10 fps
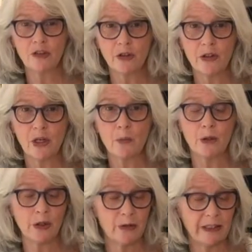you know, we're
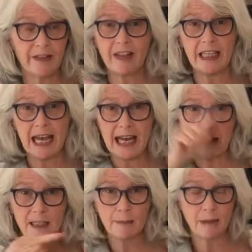using the
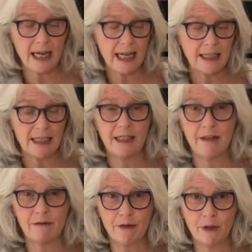S blade in the
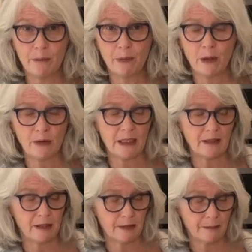food processor.